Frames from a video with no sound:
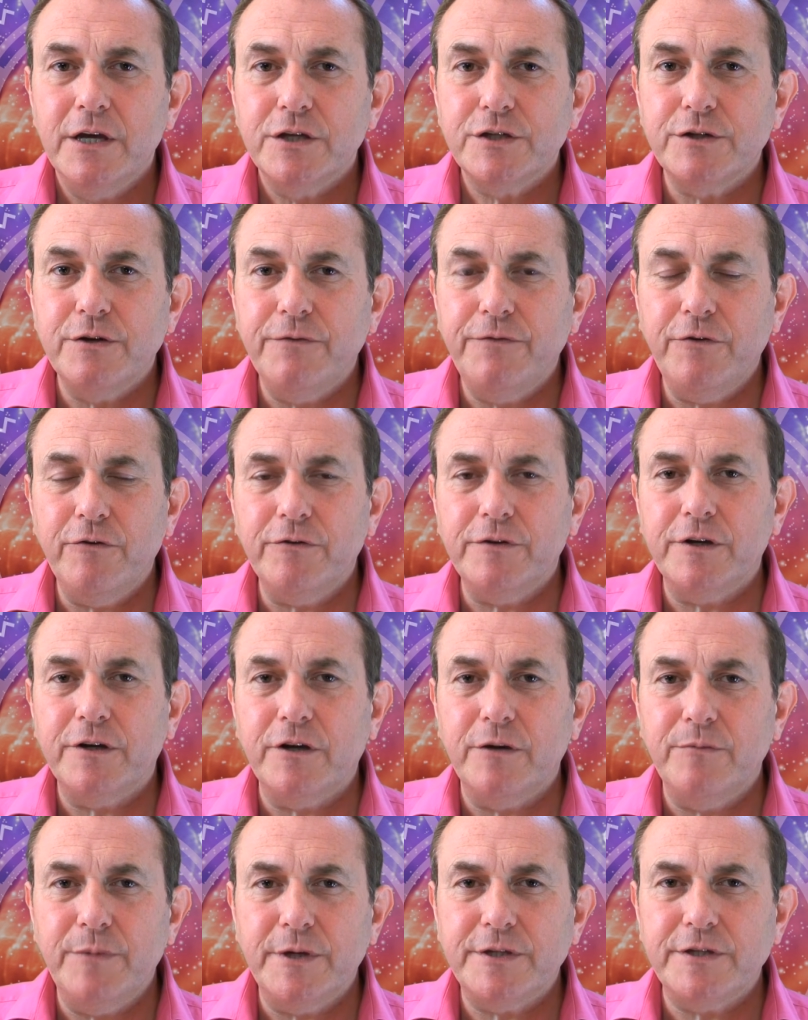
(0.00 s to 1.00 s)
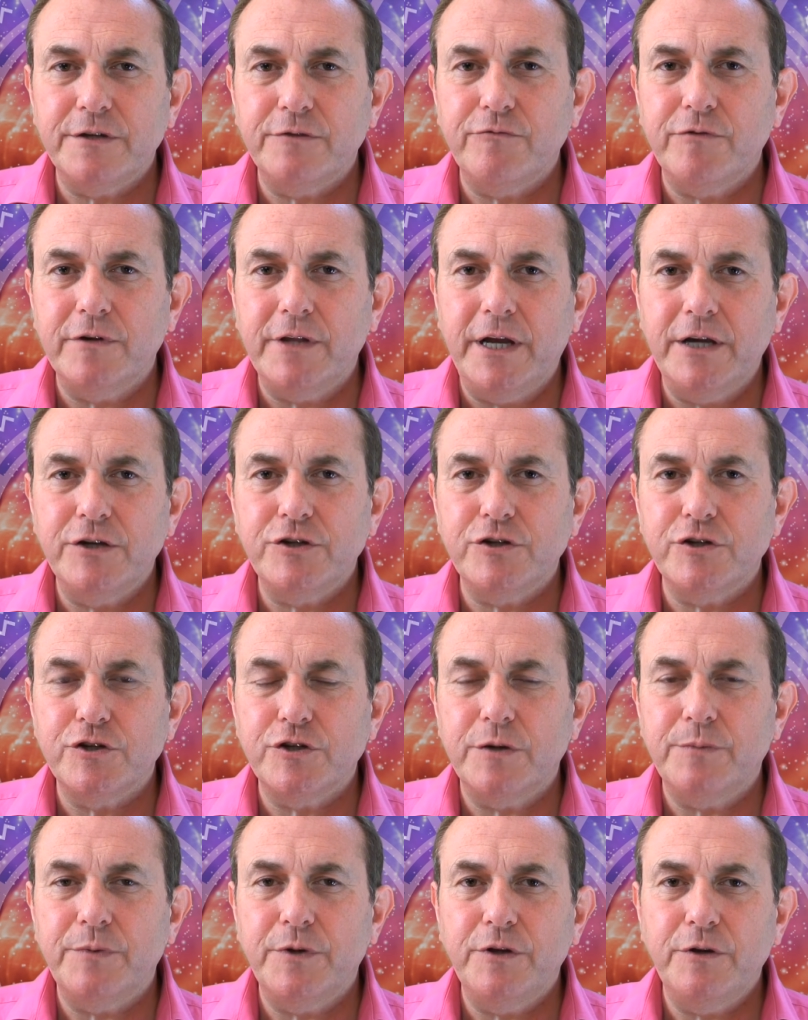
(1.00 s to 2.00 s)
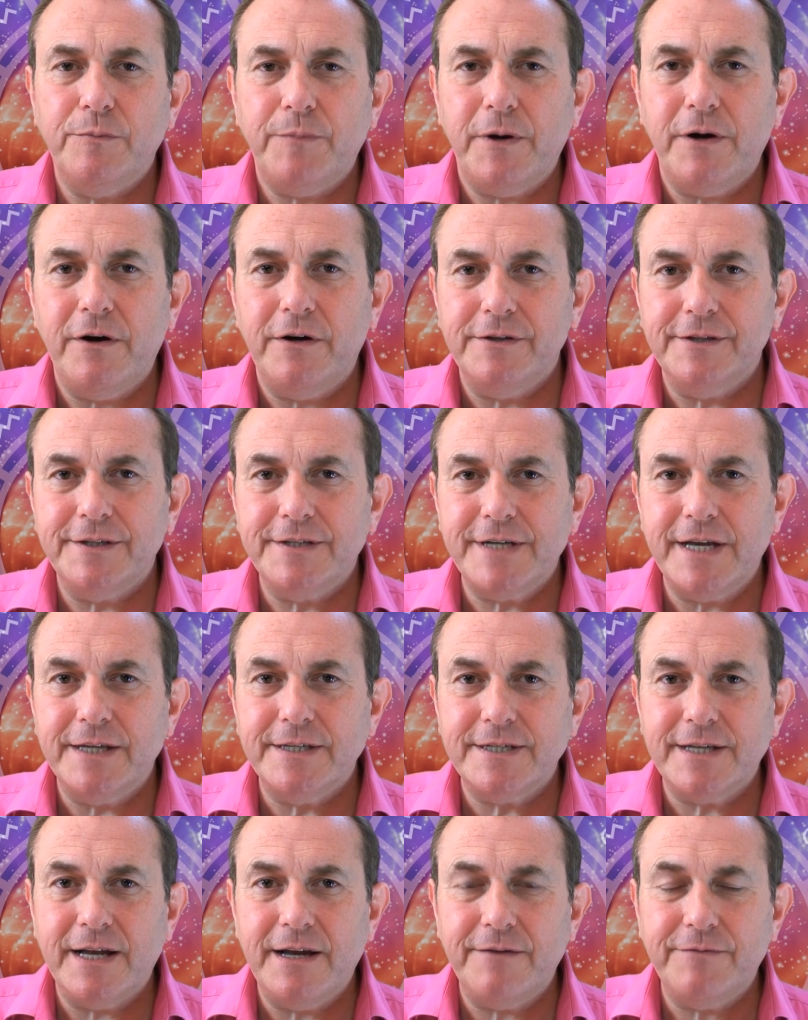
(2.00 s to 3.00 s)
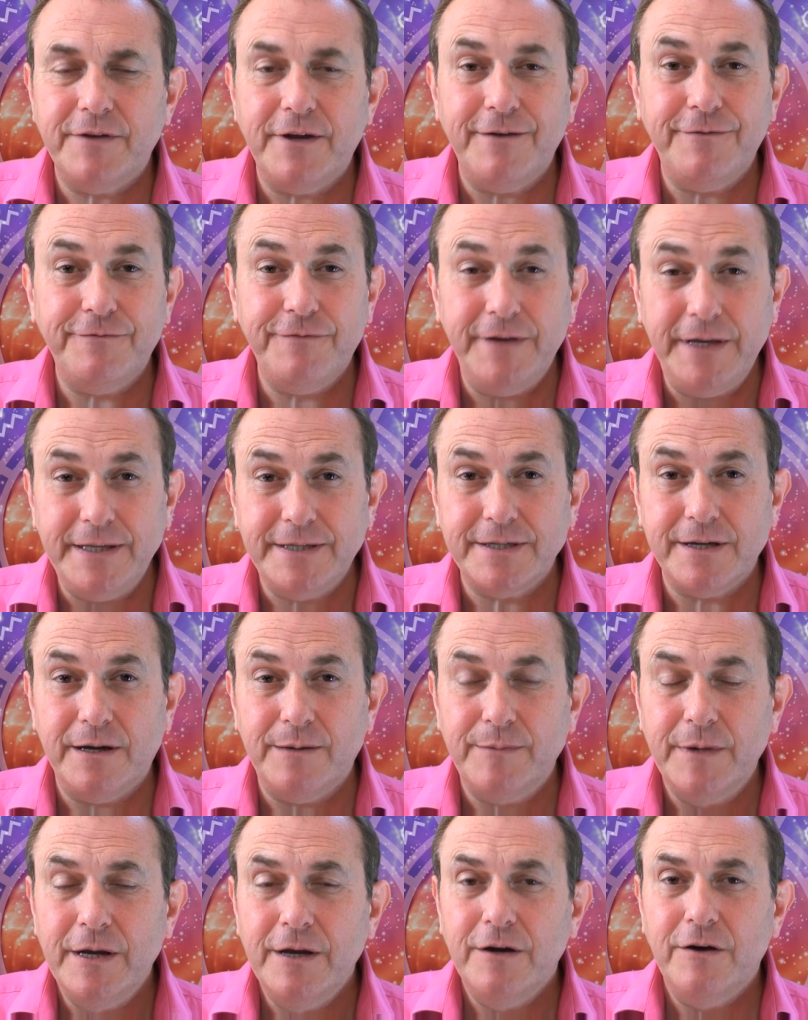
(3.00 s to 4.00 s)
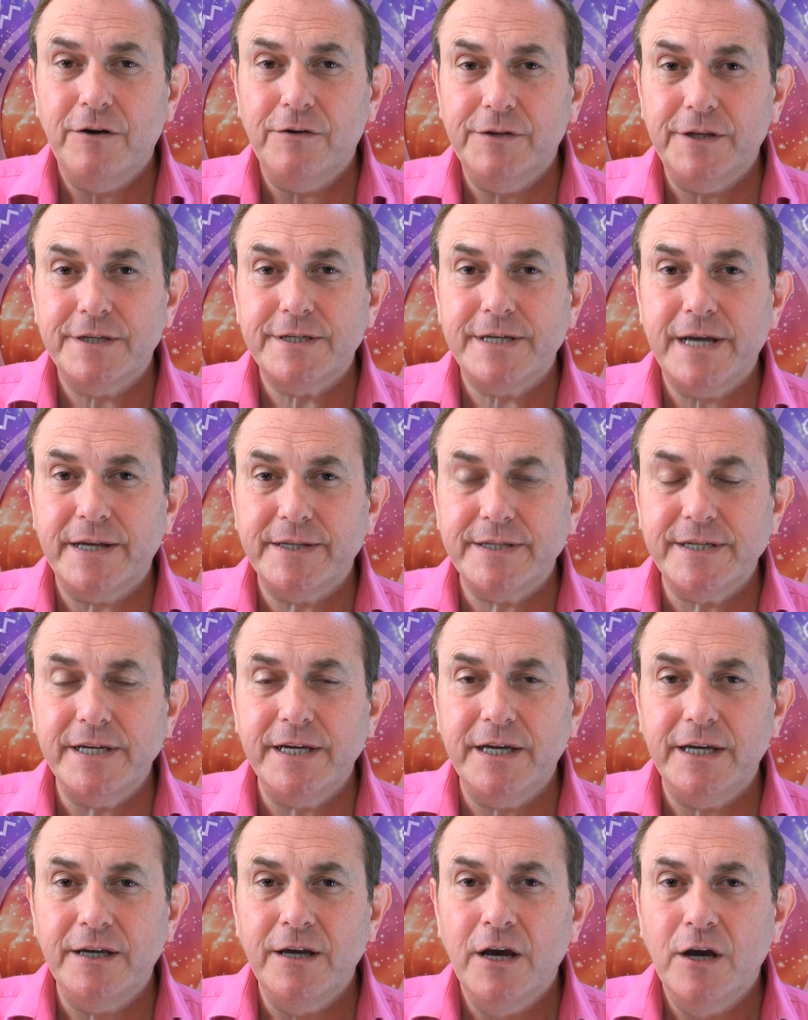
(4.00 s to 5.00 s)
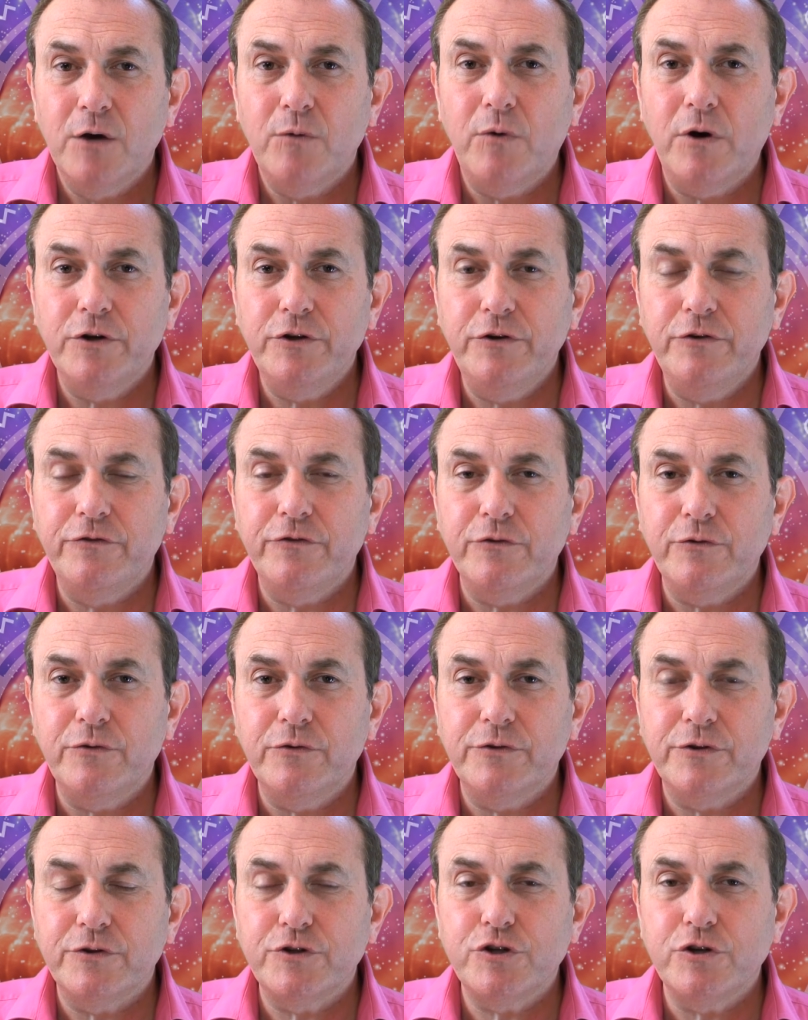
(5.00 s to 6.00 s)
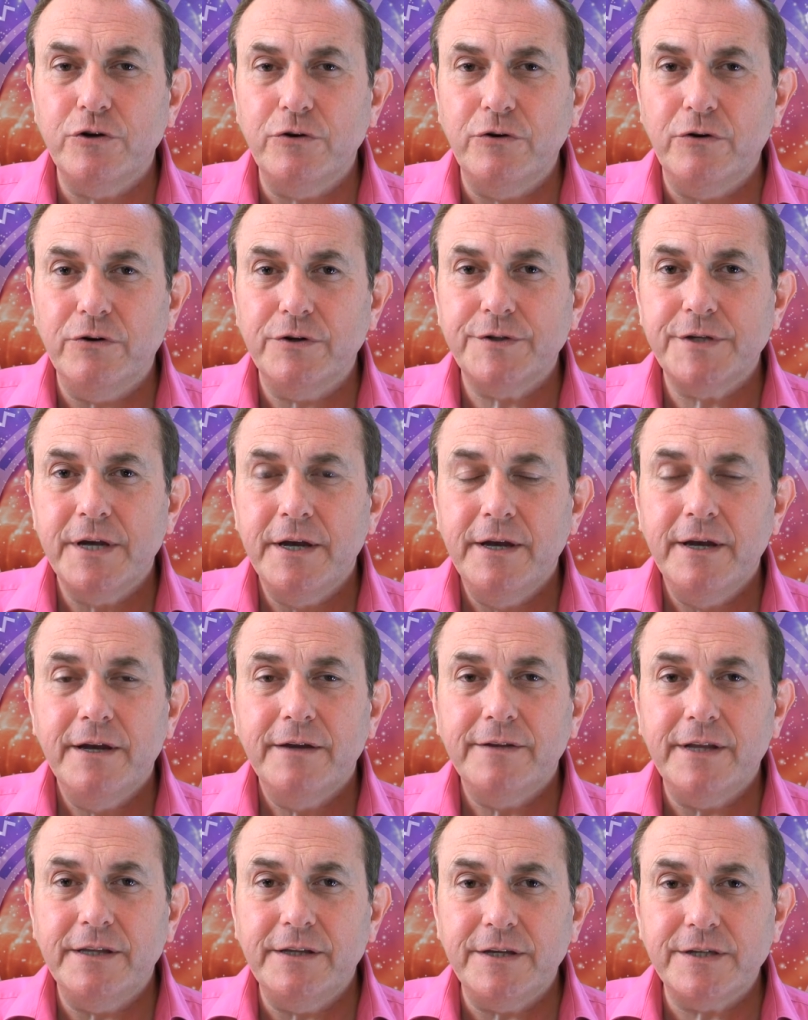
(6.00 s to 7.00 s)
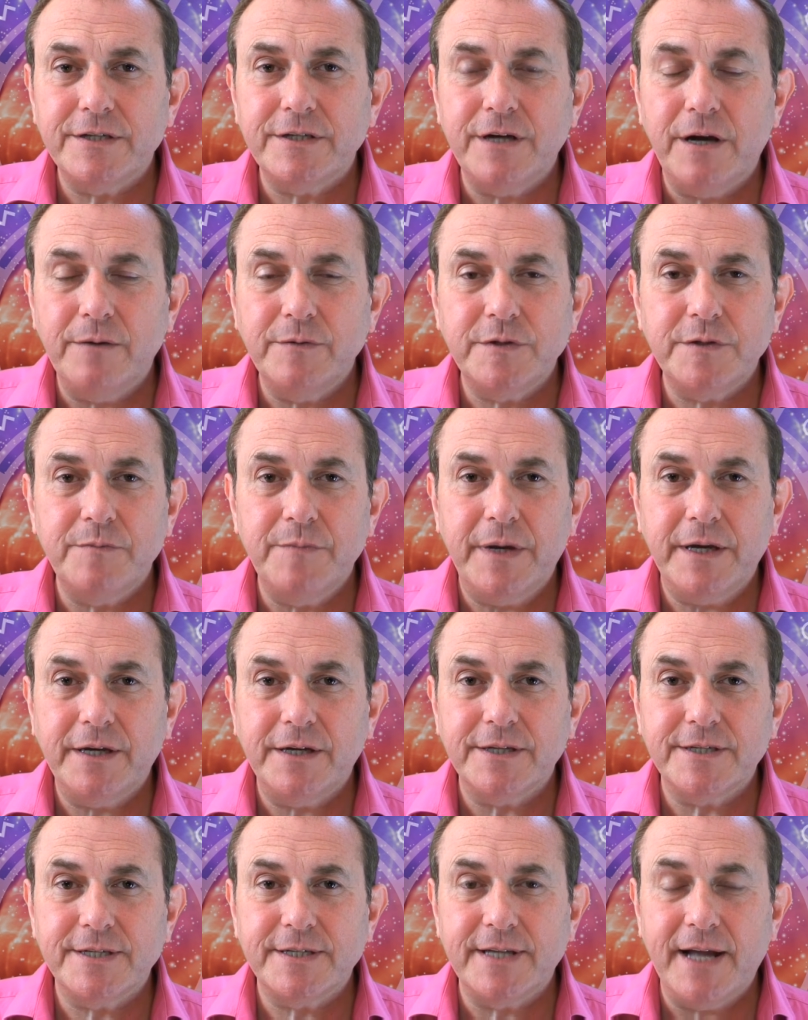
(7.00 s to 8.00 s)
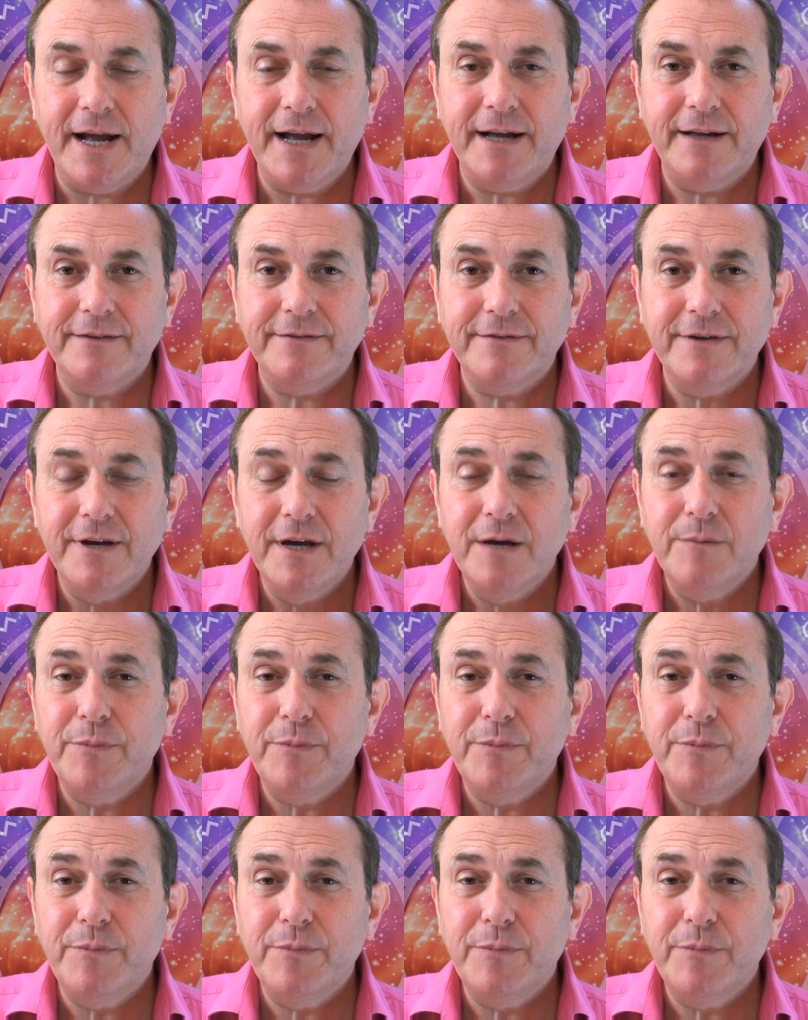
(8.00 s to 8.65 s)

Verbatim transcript: So if you're in a committed relationship and your partner tends to have their feet up on the settee while you do all the chores, then it's time to make a stand.